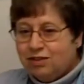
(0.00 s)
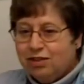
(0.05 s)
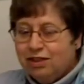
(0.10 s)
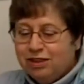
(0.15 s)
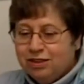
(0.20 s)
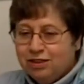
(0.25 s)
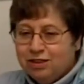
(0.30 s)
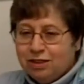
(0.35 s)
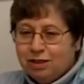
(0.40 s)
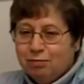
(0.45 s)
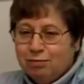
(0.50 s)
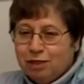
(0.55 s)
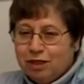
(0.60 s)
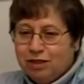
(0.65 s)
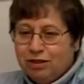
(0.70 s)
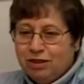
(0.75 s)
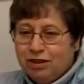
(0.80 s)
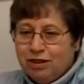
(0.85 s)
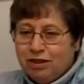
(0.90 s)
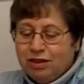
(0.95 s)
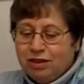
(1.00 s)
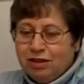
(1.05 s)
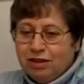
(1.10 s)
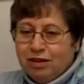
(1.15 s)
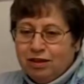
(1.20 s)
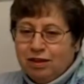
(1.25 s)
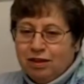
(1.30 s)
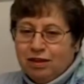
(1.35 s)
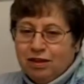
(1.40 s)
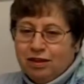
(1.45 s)
of things. I mean,
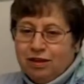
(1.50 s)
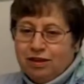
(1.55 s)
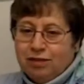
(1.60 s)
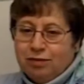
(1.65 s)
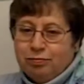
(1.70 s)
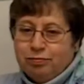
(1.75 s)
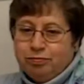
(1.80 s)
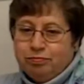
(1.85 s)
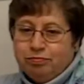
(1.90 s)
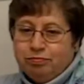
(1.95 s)
uh,